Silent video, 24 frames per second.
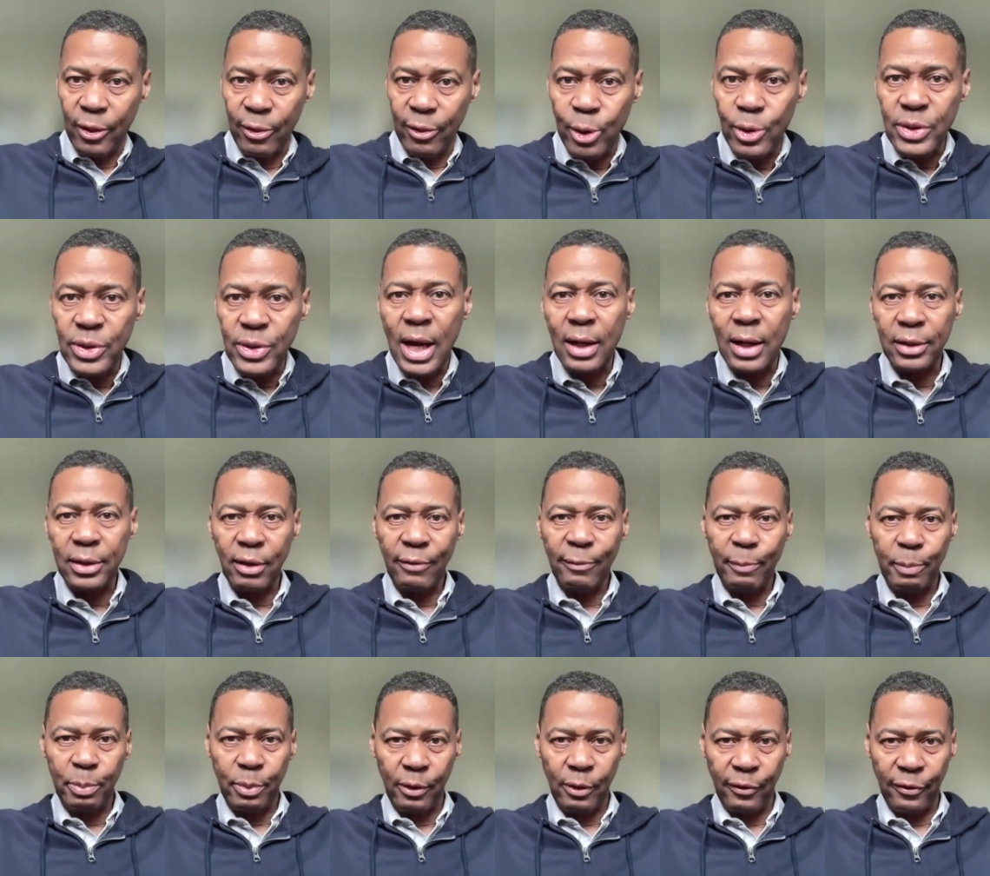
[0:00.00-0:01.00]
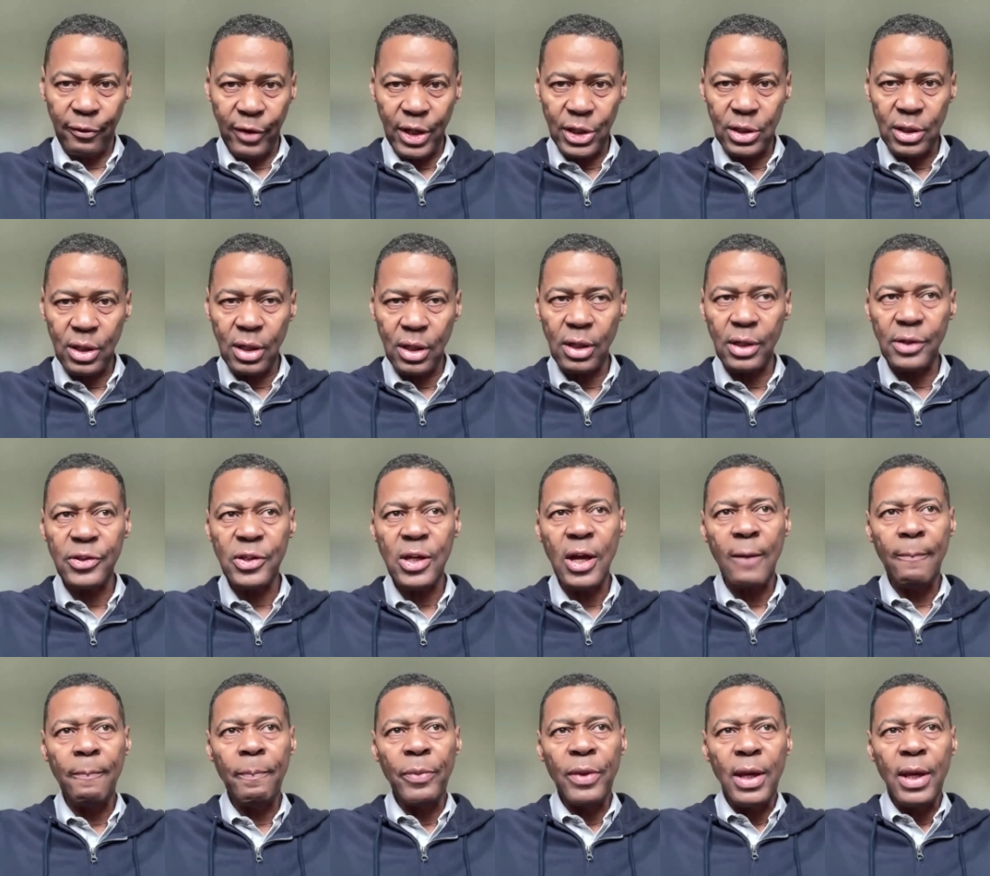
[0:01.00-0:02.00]
those are the
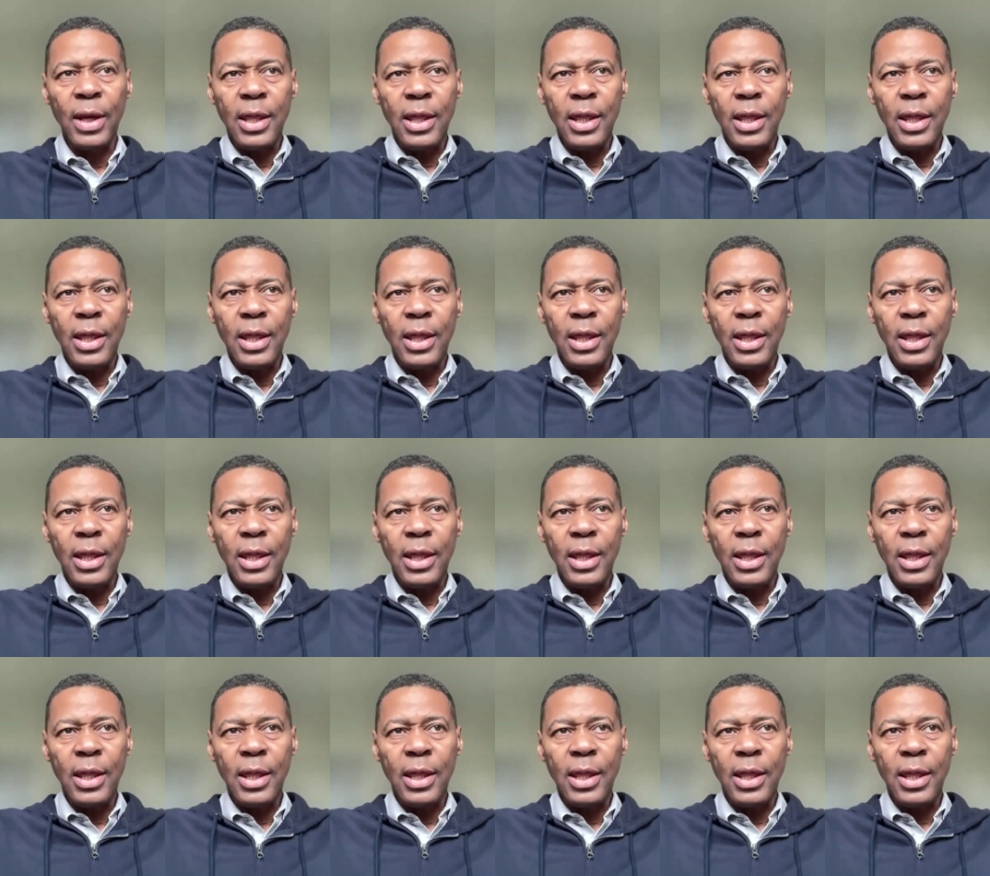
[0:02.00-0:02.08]
professionals